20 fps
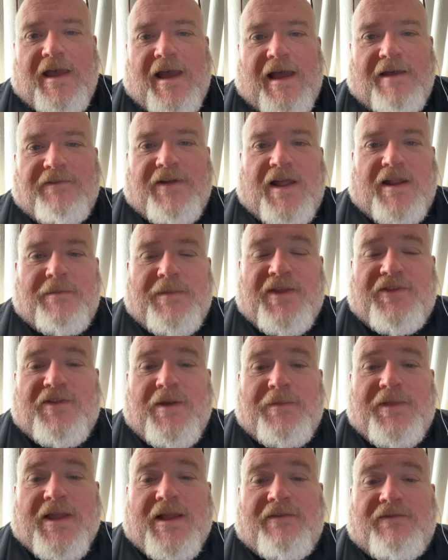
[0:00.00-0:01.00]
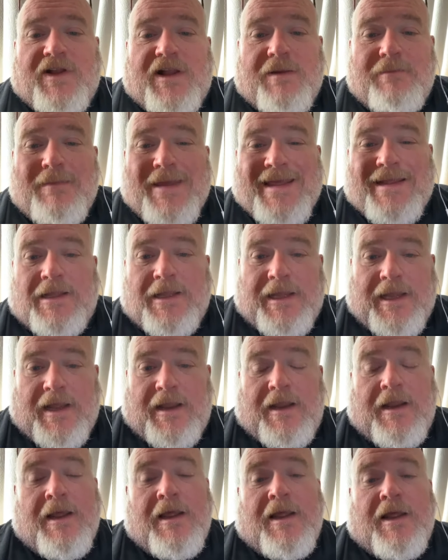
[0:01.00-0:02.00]
I've got to be something of a
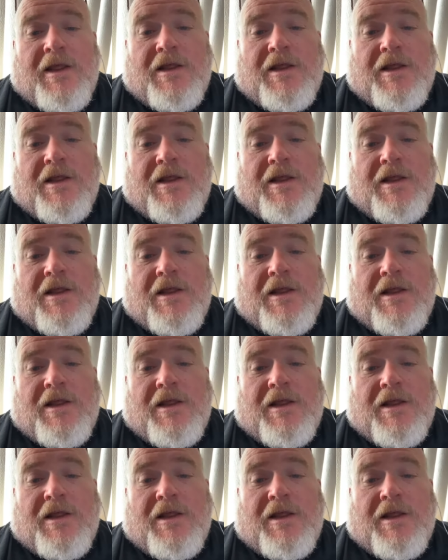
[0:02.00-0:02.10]
chameleon.